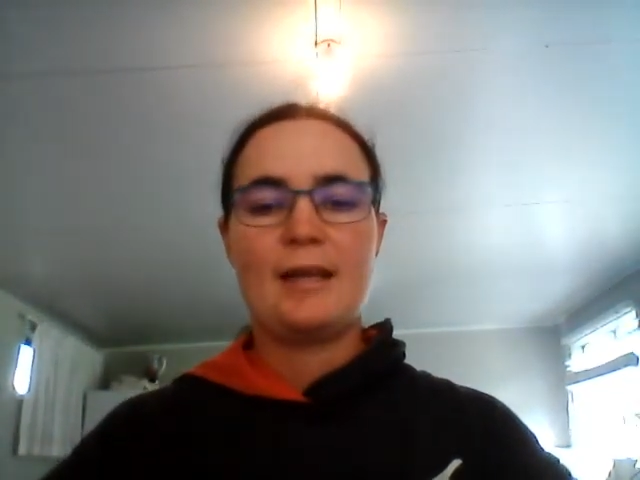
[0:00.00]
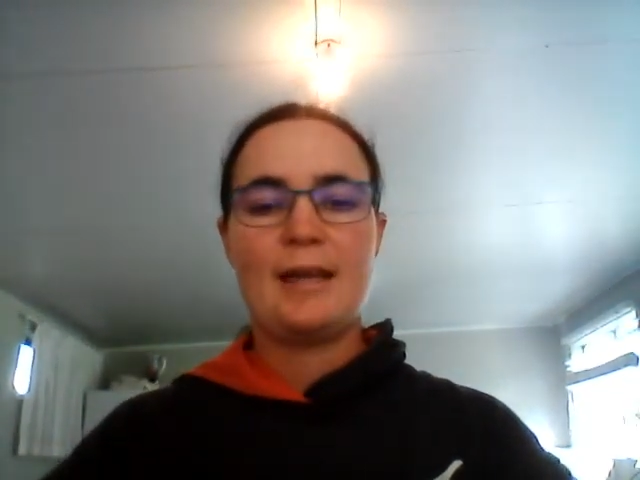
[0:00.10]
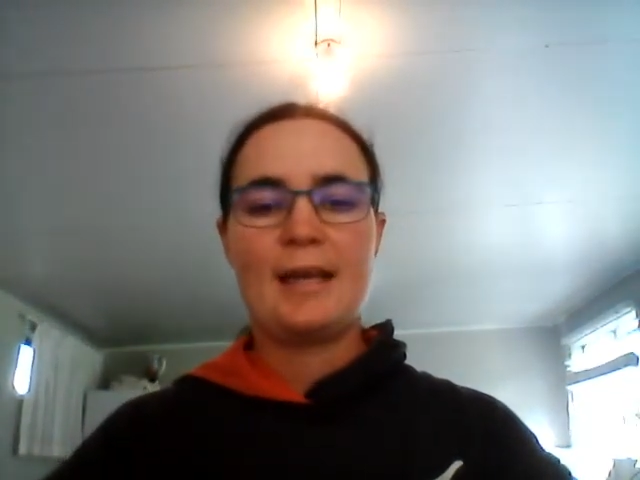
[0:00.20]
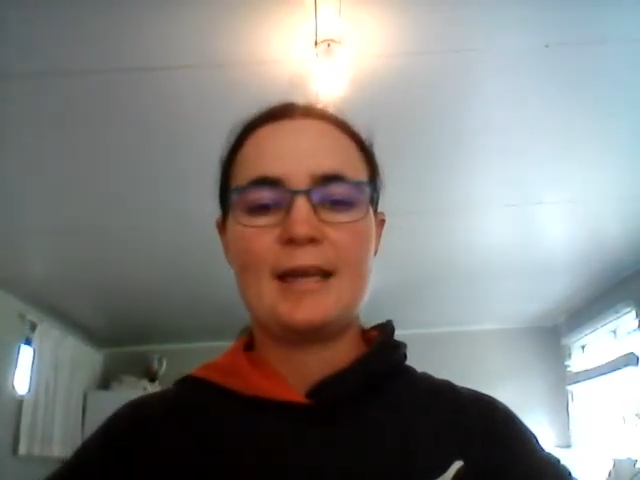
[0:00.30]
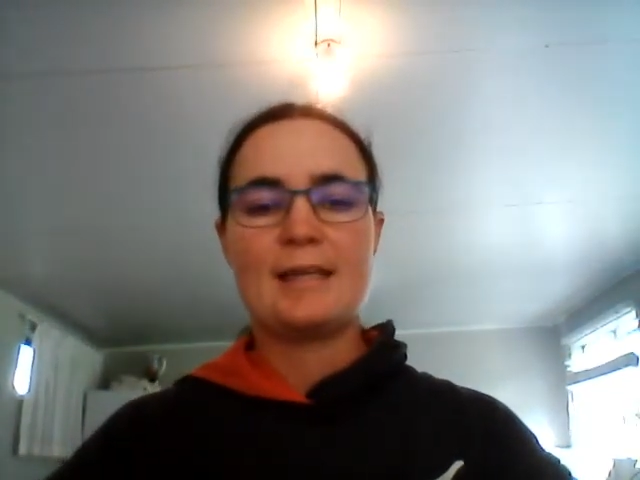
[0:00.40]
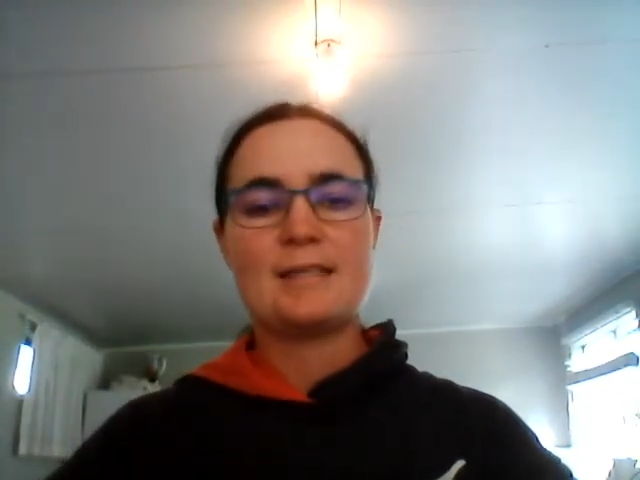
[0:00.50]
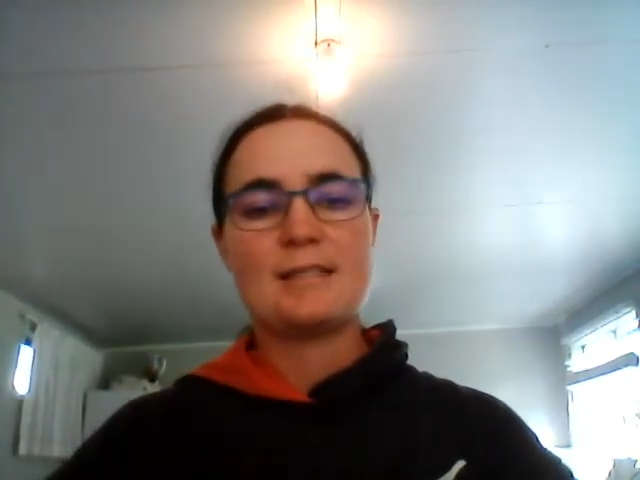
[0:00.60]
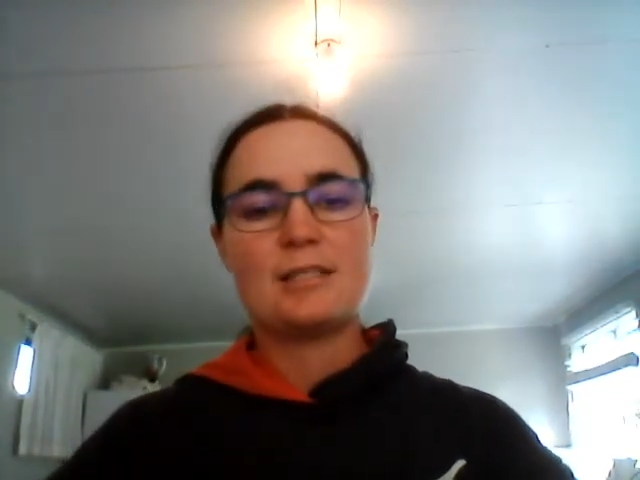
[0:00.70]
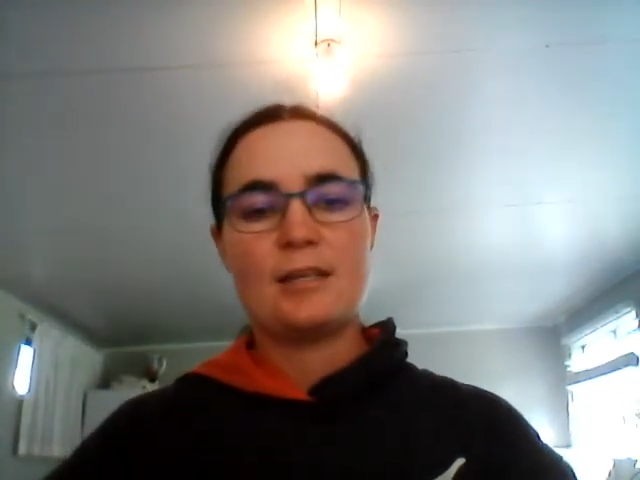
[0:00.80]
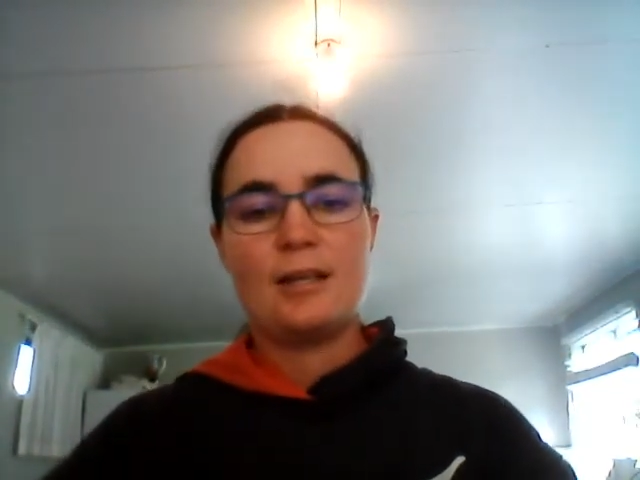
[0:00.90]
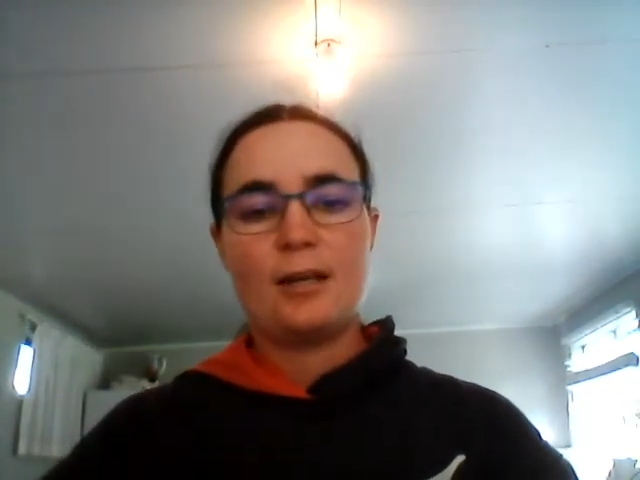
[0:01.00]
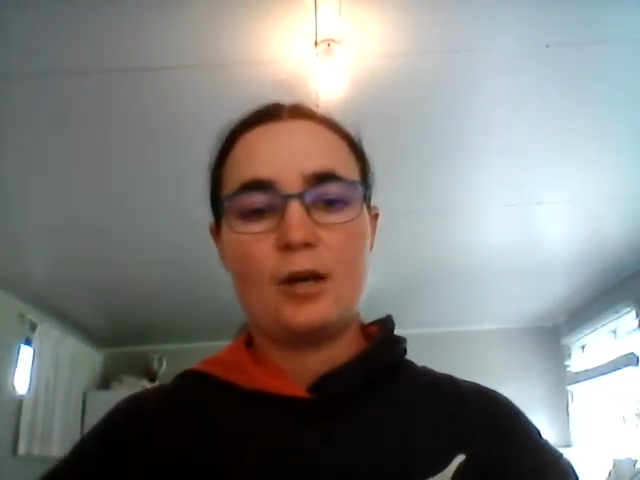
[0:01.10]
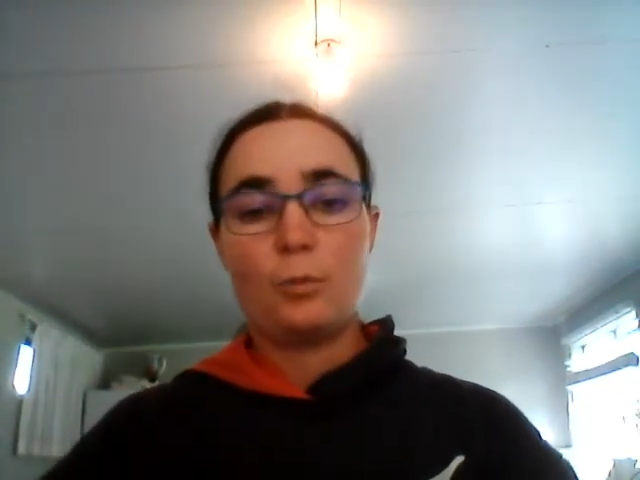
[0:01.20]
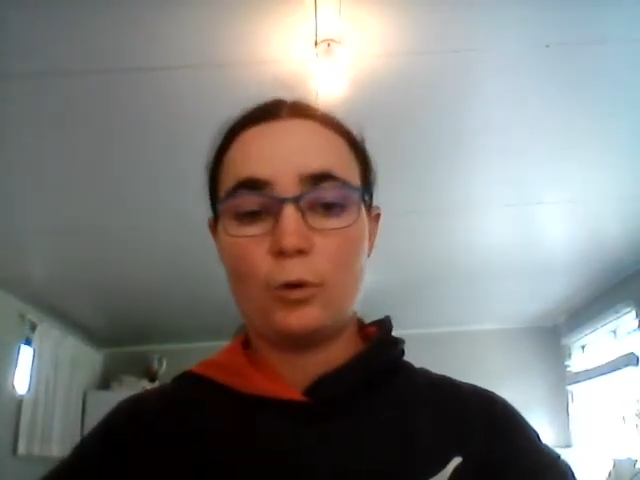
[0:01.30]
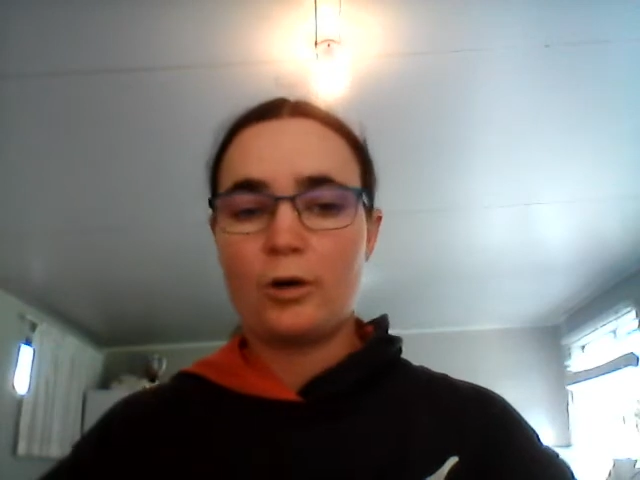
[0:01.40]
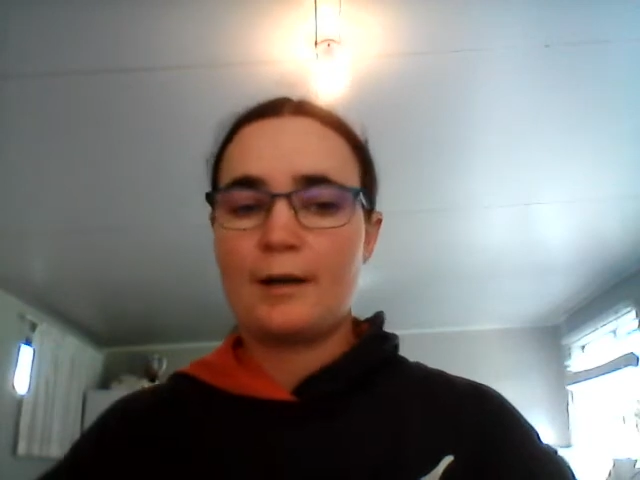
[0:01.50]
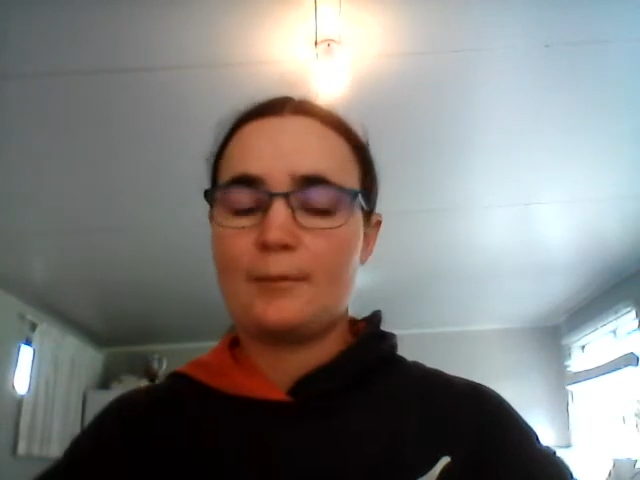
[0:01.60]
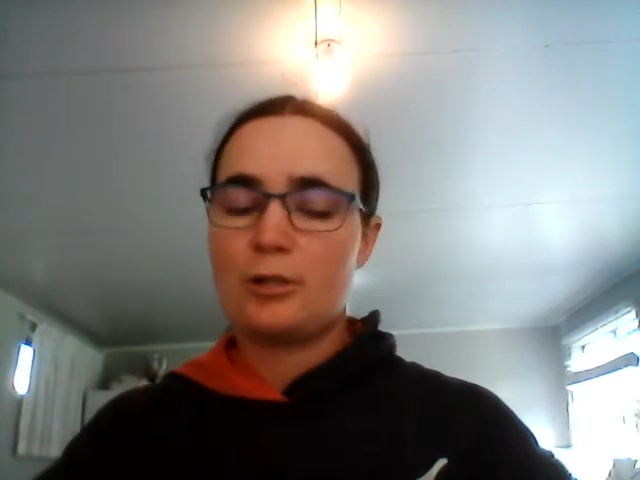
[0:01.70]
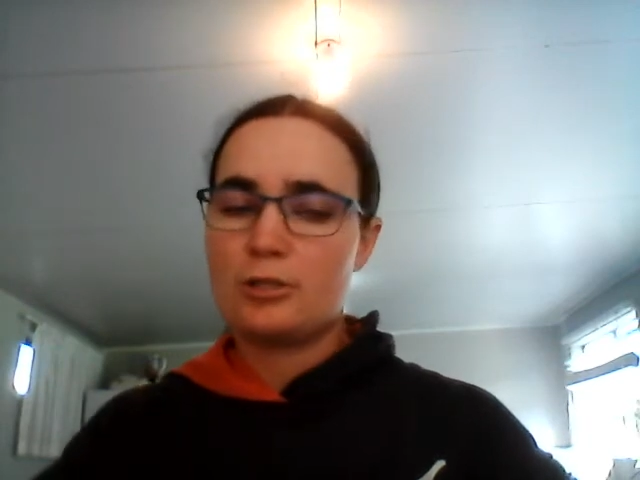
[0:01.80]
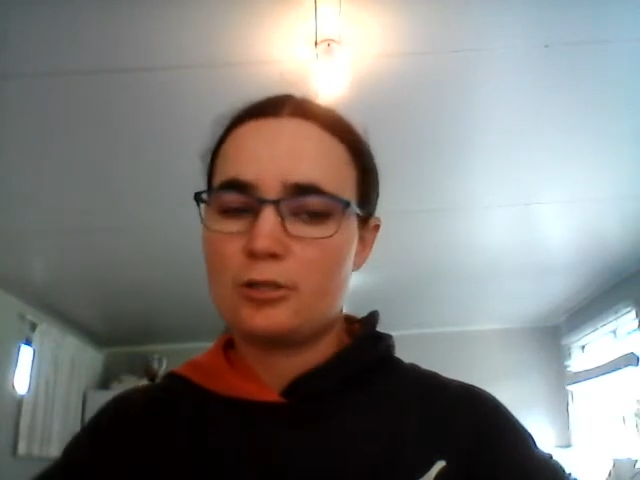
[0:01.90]
and what I'm
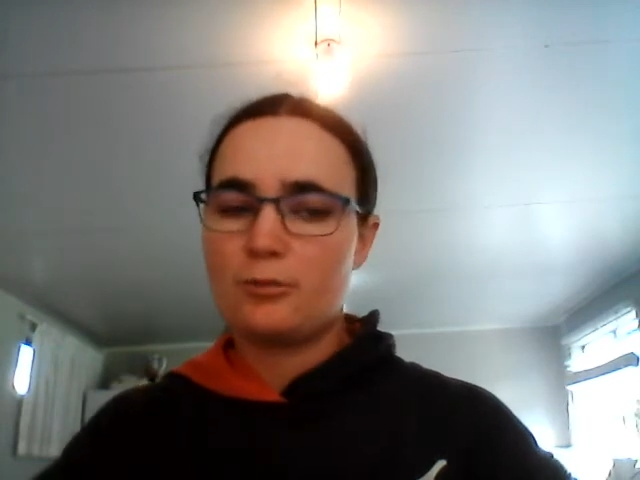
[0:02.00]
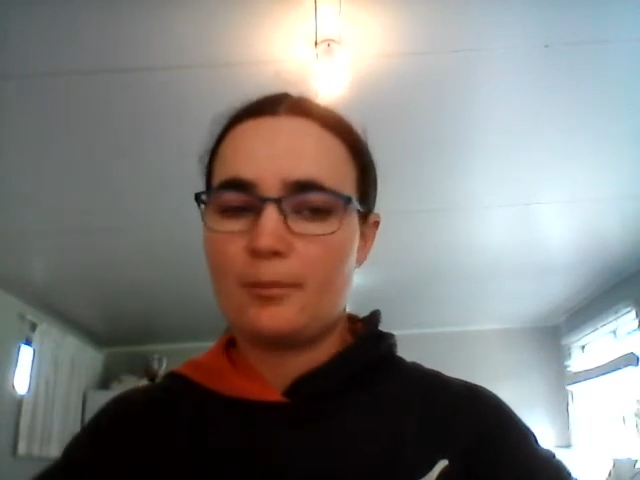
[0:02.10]
going to do,